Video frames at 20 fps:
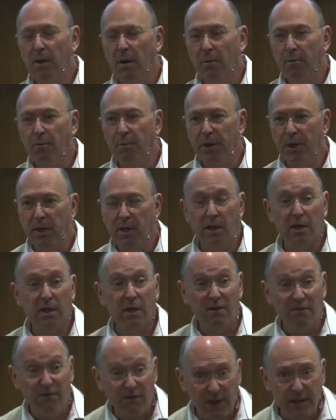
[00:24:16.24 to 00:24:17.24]
being
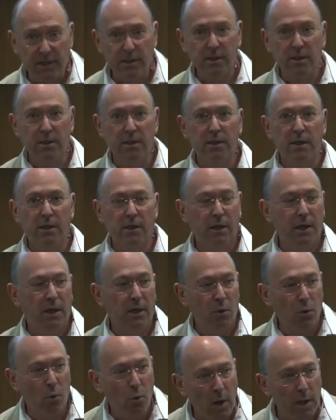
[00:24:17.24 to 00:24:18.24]
invested
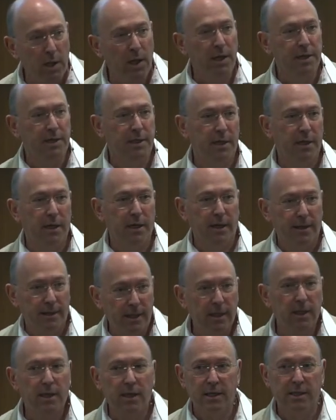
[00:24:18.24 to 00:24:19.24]
in one idea, and that
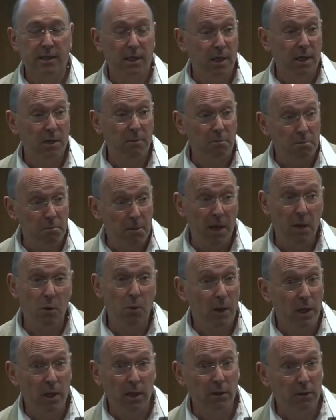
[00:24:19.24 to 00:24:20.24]
idea may
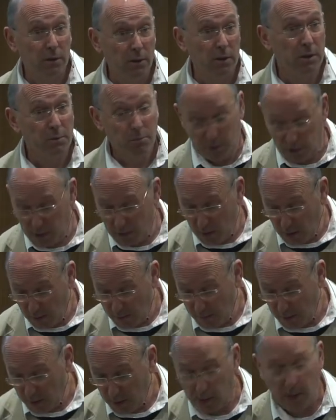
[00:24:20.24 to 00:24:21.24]
well not be
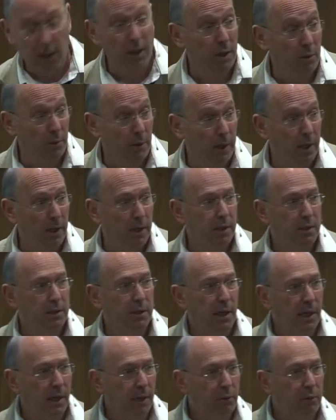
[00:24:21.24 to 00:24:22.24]
going anywhere. So
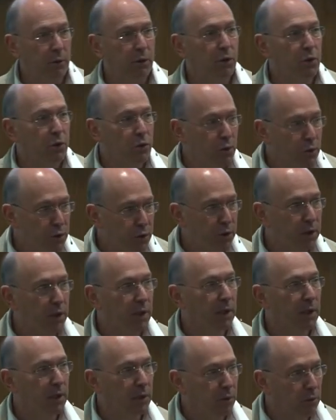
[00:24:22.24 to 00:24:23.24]
I would caution
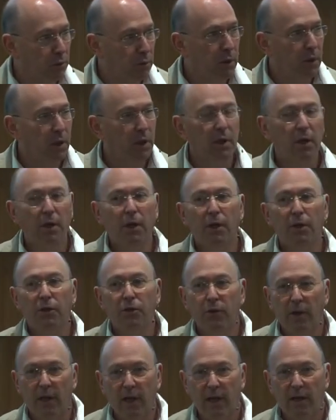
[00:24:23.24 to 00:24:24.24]
you
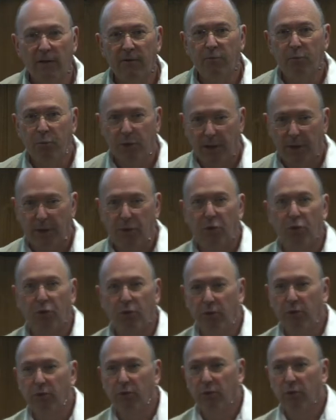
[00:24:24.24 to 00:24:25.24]
to have breadth,
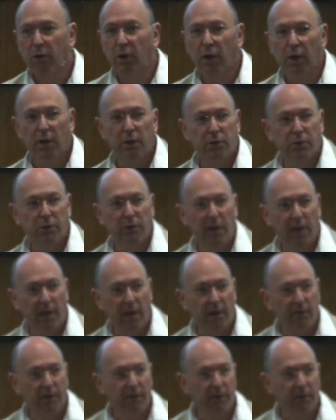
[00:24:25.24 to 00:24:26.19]
to have,